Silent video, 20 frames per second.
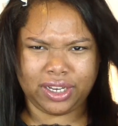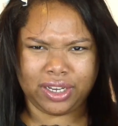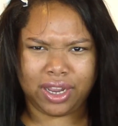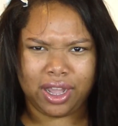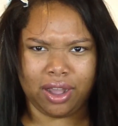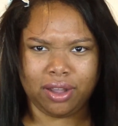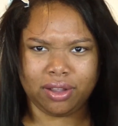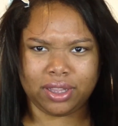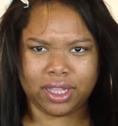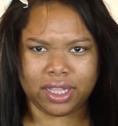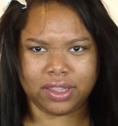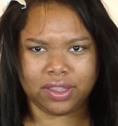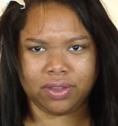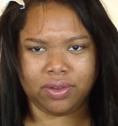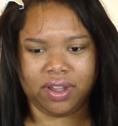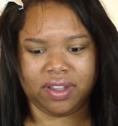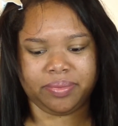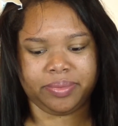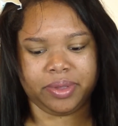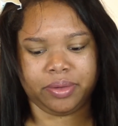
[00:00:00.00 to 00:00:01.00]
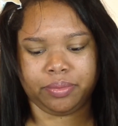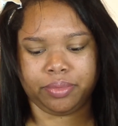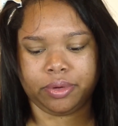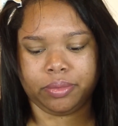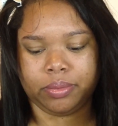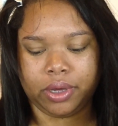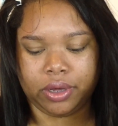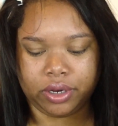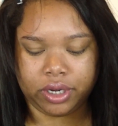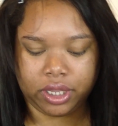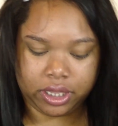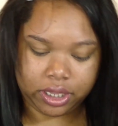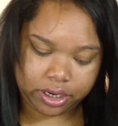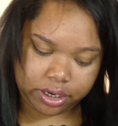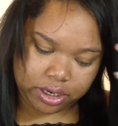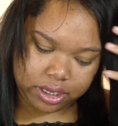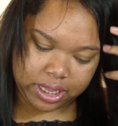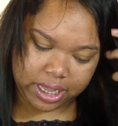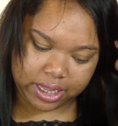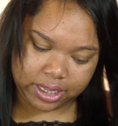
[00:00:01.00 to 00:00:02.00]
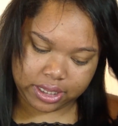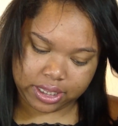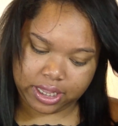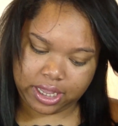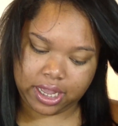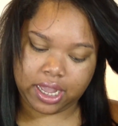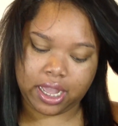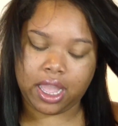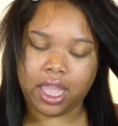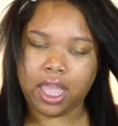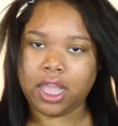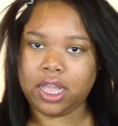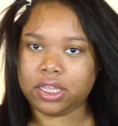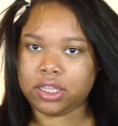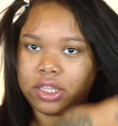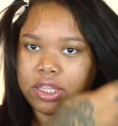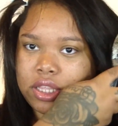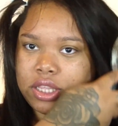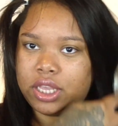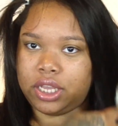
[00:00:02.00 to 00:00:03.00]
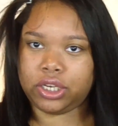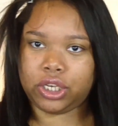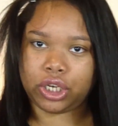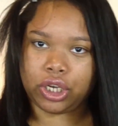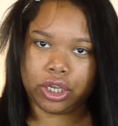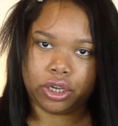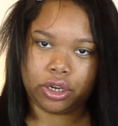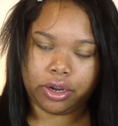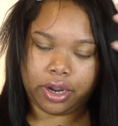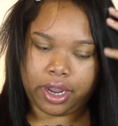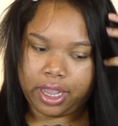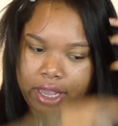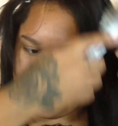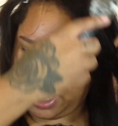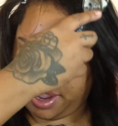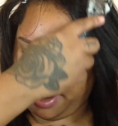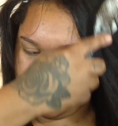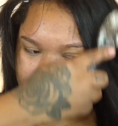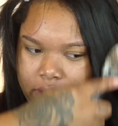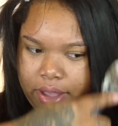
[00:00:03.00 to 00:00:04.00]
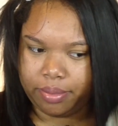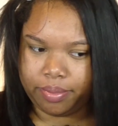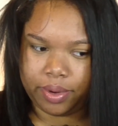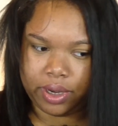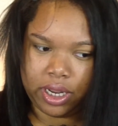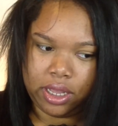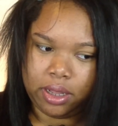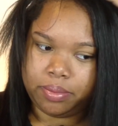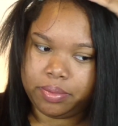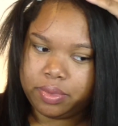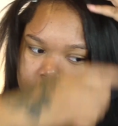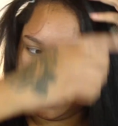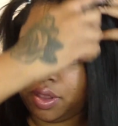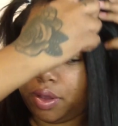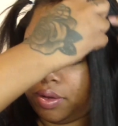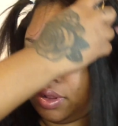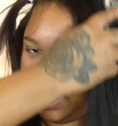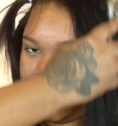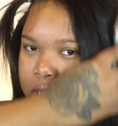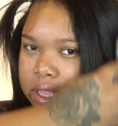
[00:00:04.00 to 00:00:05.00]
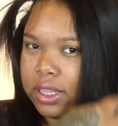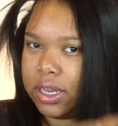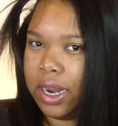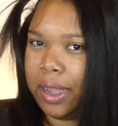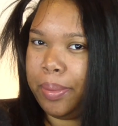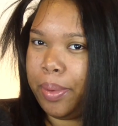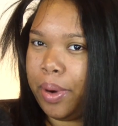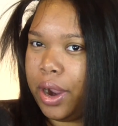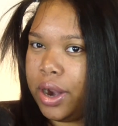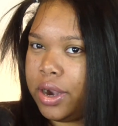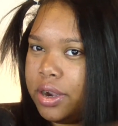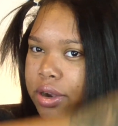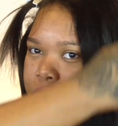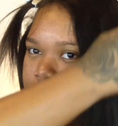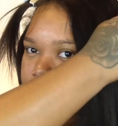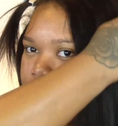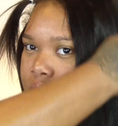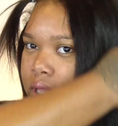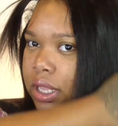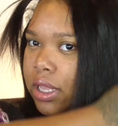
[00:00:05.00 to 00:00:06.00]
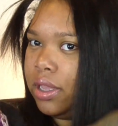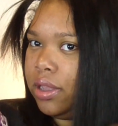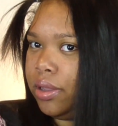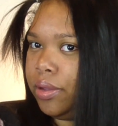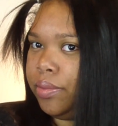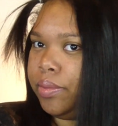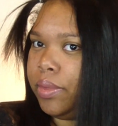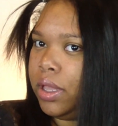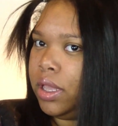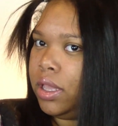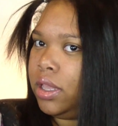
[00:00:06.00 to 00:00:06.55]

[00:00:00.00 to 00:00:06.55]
know that's who I've been promoting here lately. Such a great hair company. I'm so glad that I partnered with them